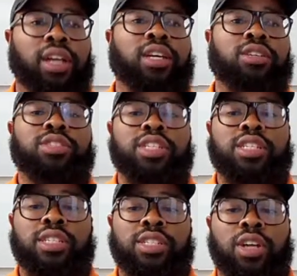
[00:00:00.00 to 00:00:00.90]

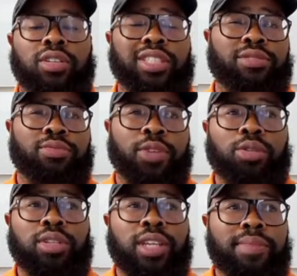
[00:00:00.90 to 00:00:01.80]
LLCs. The only
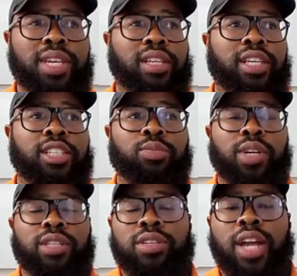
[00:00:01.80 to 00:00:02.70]
real limit is
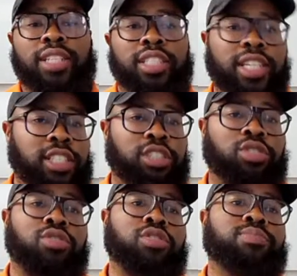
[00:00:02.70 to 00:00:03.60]
whether or not Chase is
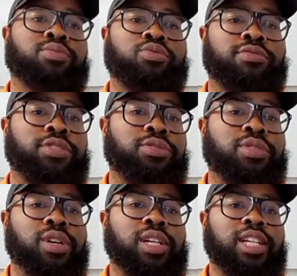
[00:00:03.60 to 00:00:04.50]
going to approve you.
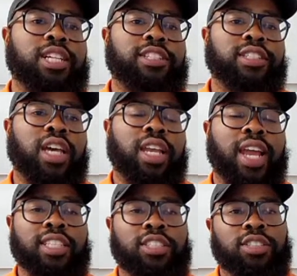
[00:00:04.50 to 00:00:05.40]
And
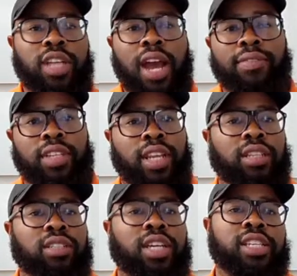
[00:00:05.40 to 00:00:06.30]
that's after
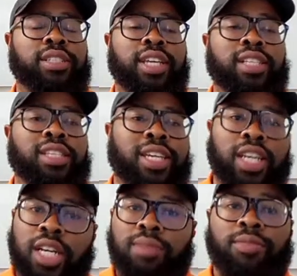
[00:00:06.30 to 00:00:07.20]
they look at your debt to
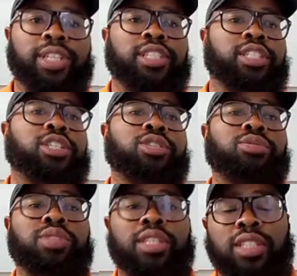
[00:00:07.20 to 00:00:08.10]
income
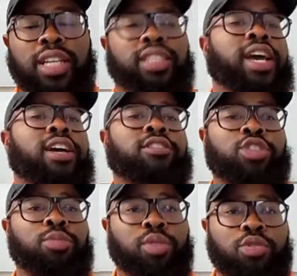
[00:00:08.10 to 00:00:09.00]
ratio, things like that
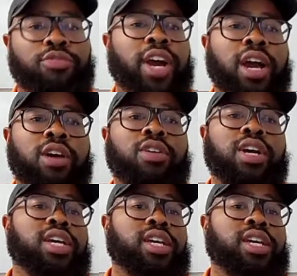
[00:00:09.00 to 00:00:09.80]
on your profile.